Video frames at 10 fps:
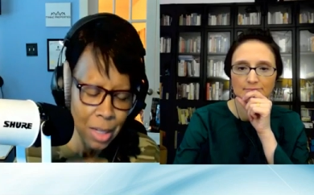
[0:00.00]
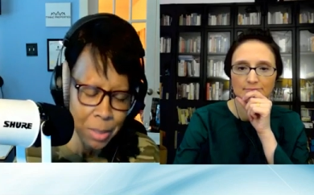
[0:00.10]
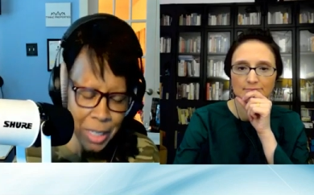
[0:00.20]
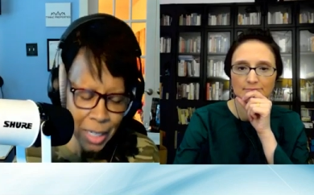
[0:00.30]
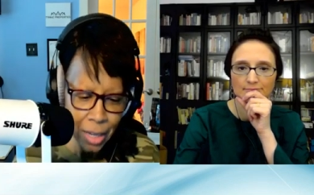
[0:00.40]

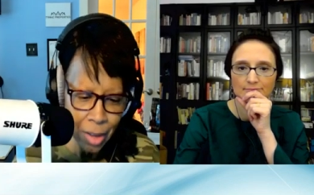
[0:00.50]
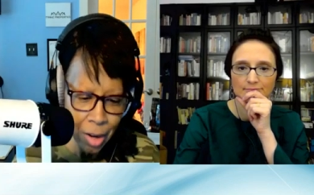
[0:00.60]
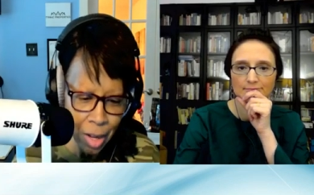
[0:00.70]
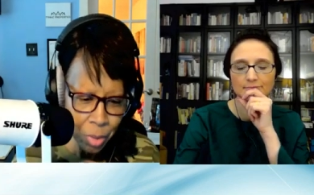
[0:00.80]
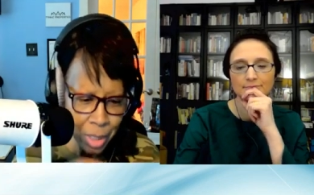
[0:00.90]
Speaker 1: all comes
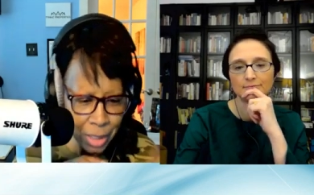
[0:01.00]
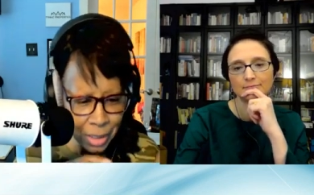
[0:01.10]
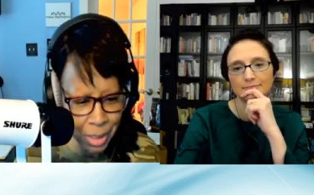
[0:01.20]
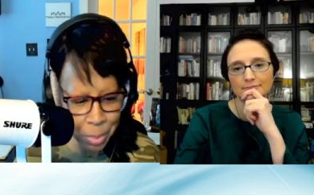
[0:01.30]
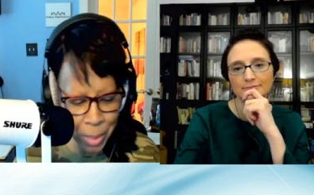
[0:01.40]
together.
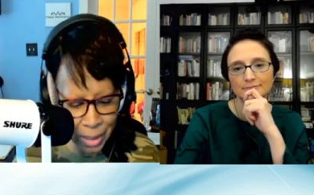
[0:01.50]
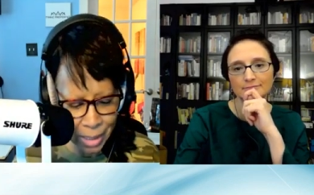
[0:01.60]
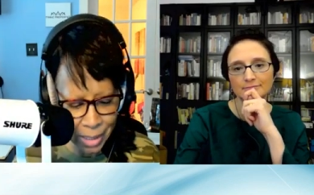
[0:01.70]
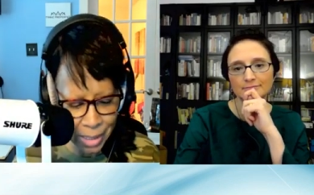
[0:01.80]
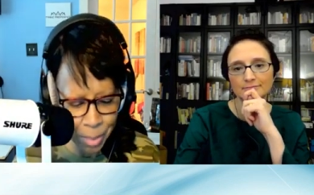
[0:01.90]
I want to
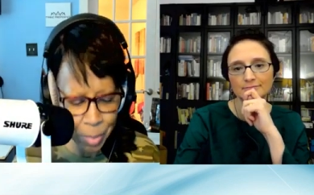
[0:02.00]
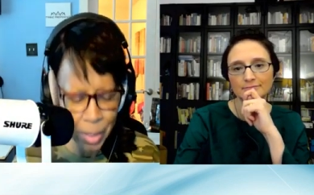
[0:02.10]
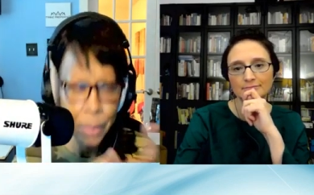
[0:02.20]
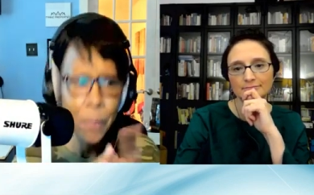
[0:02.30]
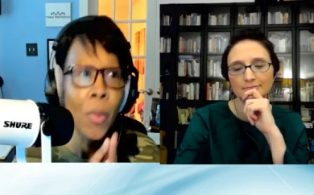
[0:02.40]
jump back to
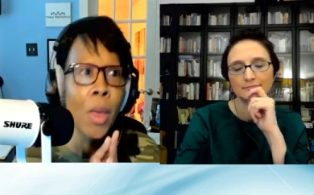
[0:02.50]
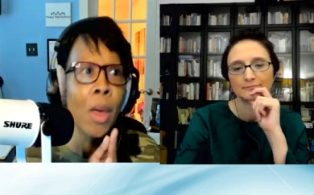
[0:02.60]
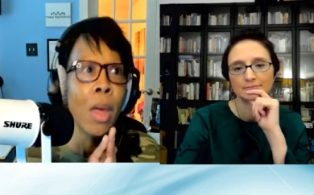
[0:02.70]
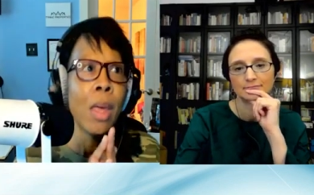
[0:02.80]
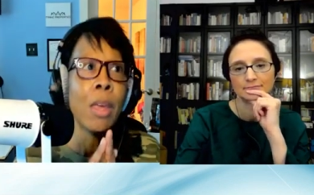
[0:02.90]

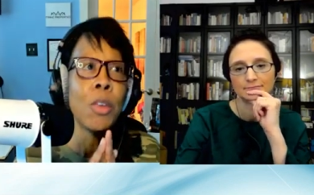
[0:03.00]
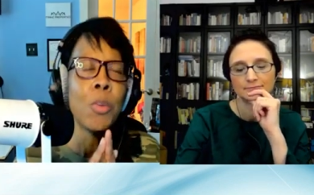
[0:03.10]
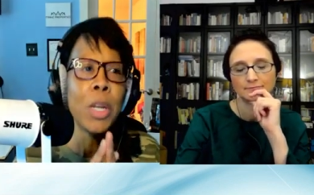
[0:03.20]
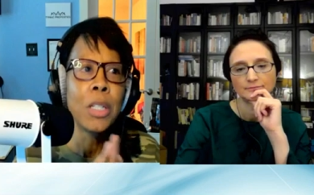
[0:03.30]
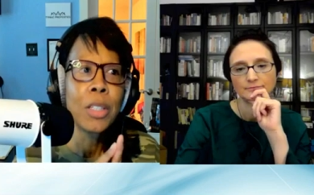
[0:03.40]
something.
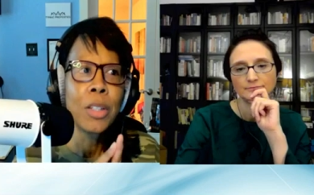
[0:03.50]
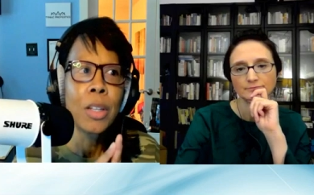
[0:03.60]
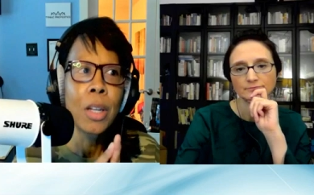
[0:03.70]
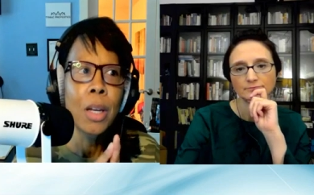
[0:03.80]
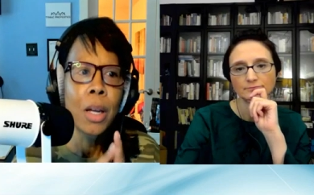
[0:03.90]
You
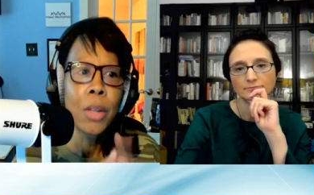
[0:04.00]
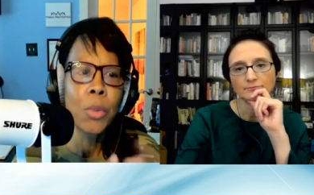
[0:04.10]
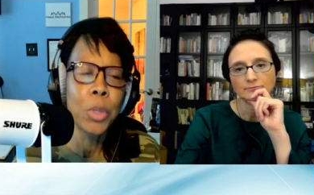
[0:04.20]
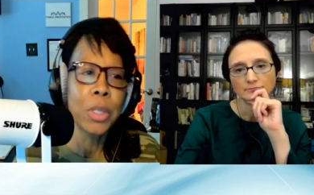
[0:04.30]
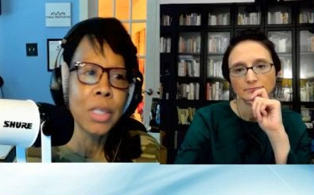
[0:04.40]
mentioned
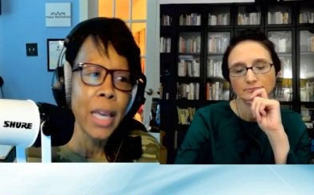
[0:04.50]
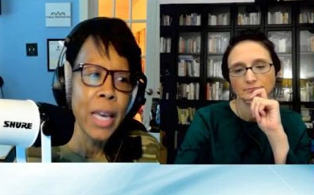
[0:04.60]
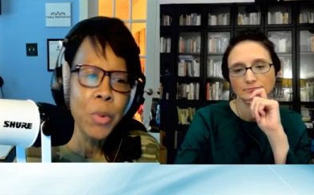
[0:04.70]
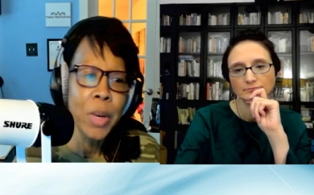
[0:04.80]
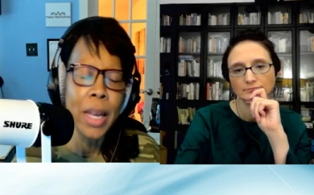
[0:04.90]
the
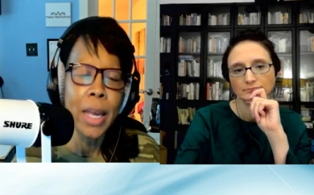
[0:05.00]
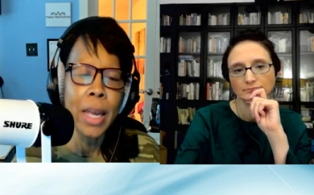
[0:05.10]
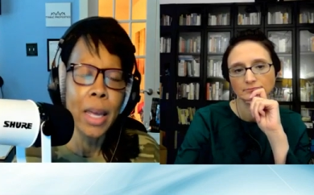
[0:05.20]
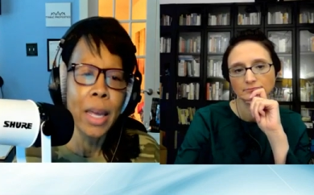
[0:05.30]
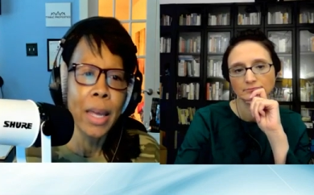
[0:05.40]
words
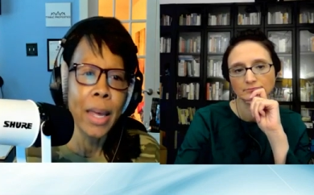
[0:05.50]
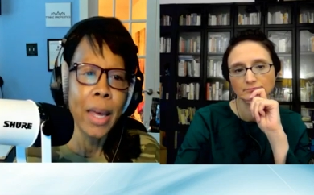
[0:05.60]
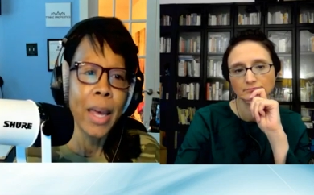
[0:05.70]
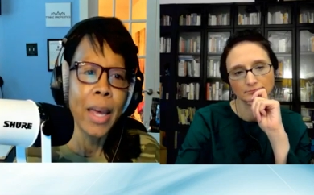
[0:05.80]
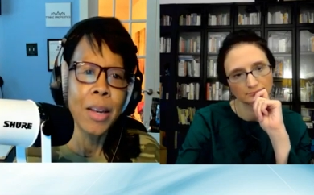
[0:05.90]

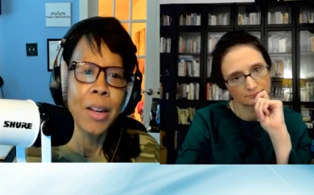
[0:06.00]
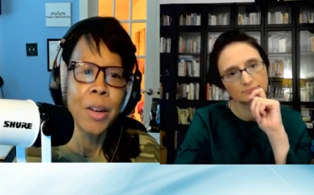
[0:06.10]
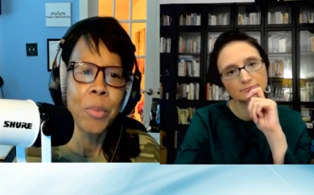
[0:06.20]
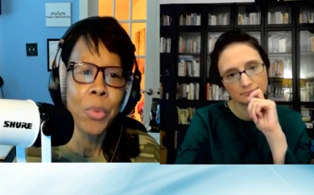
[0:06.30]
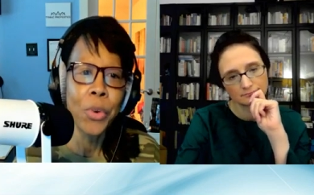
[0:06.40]
equity
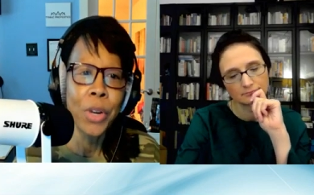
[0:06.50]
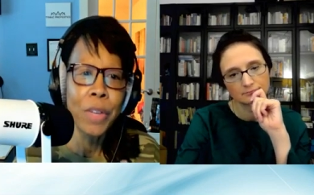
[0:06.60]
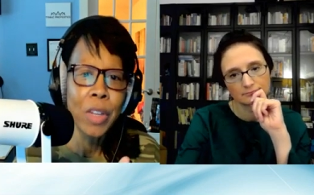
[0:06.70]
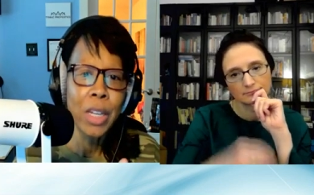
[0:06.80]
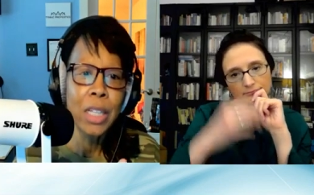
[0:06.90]
and
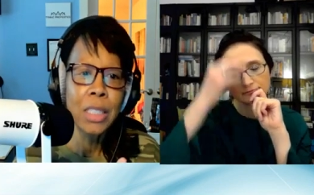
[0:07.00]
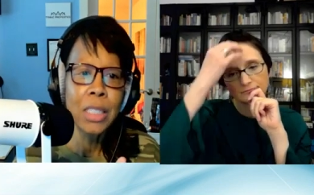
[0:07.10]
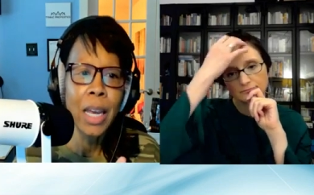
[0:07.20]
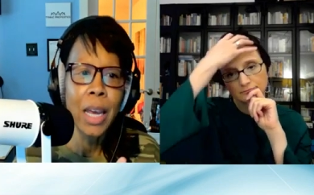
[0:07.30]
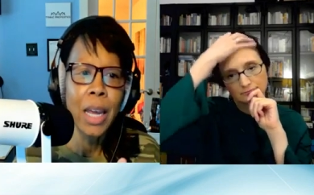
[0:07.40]

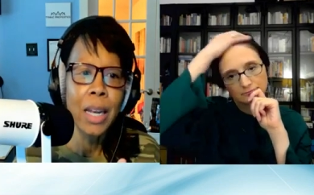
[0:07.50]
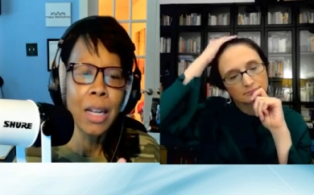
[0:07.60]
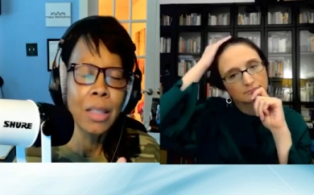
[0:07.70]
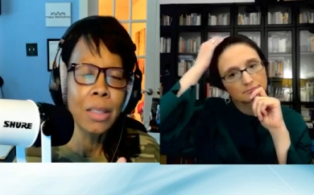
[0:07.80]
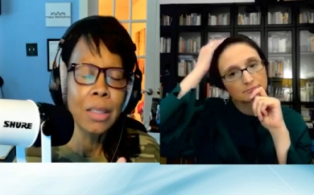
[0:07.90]
privilege,
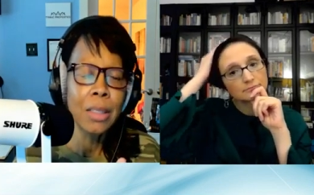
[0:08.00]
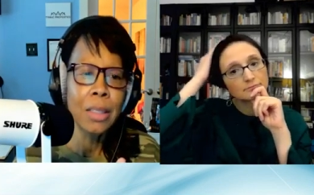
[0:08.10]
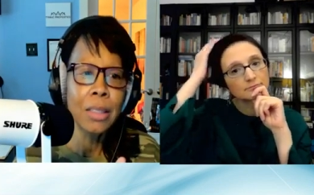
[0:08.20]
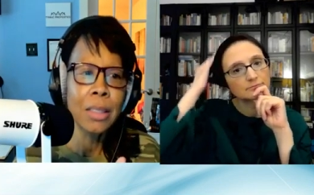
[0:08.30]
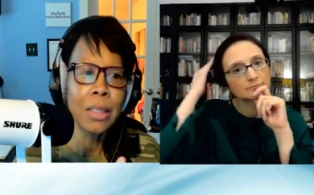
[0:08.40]
and
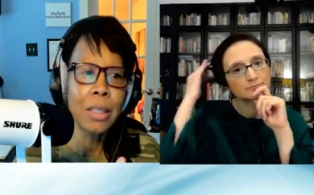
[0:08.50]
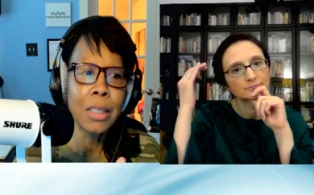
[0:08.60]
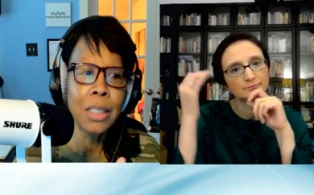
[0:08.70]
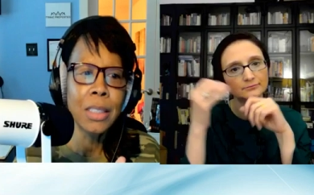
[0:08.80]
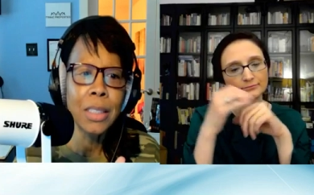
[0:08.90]
those
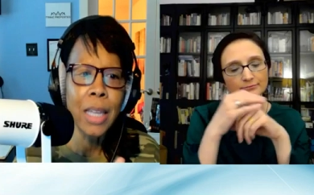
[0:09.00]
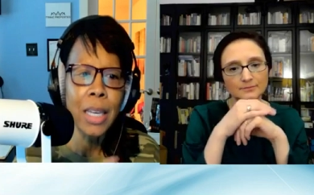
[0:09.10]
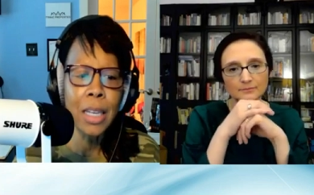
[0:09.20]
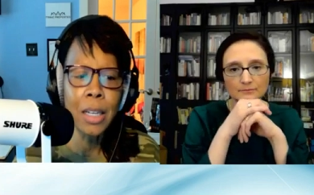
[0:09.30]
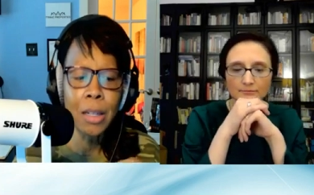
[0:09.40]
are
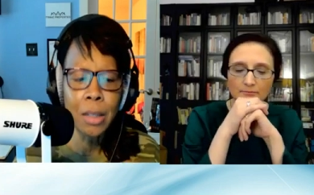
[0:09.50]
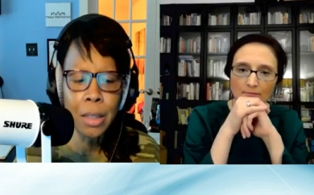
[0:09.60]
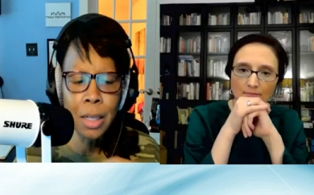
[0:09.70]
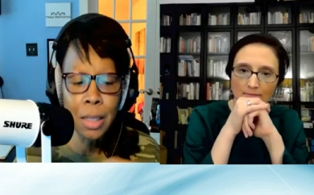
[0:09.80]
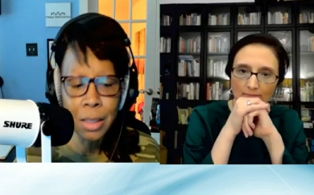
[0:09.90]
just
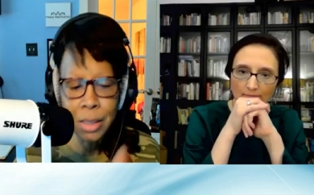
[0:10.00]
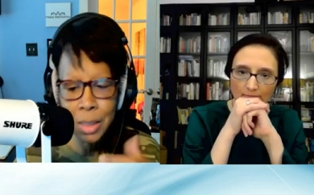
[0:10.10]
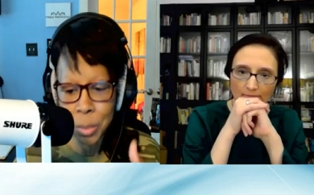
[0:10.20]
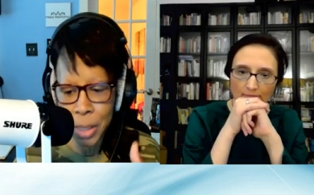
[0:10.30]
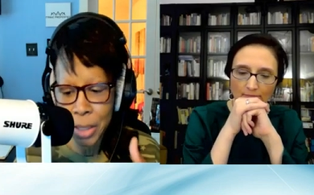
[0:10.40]
taking on,
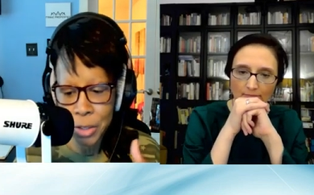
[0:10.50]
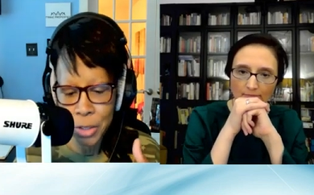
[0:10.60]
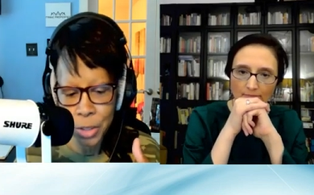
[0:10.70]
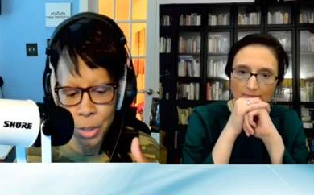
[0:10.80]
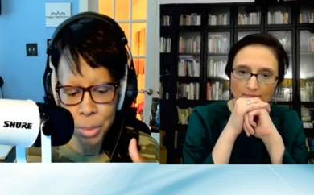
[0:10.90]
and
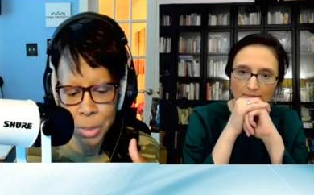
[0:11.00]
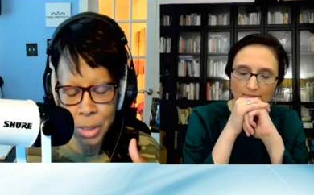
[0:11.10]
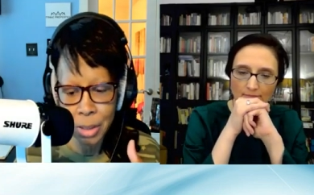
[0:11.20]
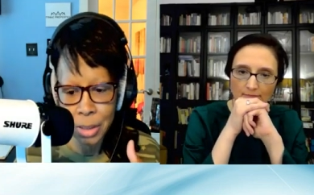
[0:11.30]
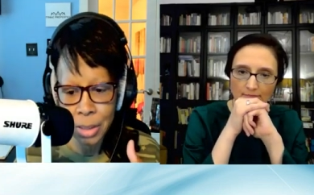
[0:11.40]
some other
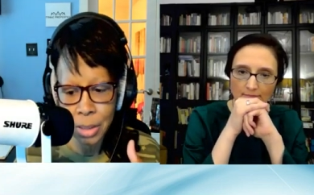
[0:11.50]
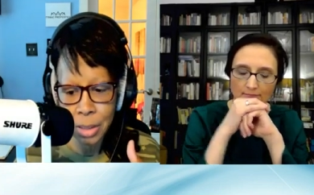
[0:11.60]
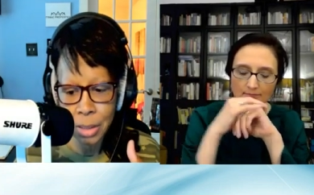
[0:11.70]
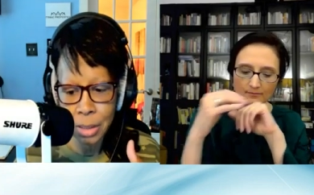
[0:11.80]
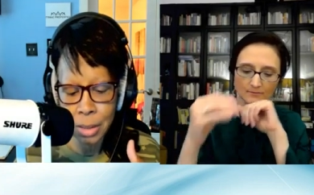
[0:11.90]
terms
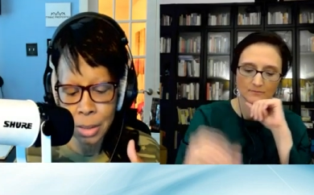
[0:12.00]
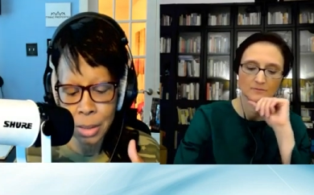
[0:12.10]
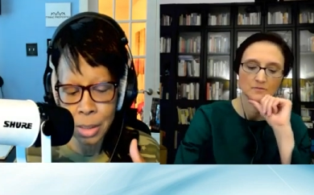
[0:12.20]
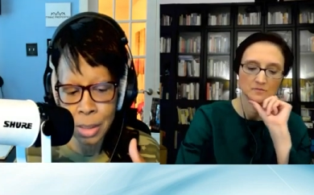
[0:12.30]
are just,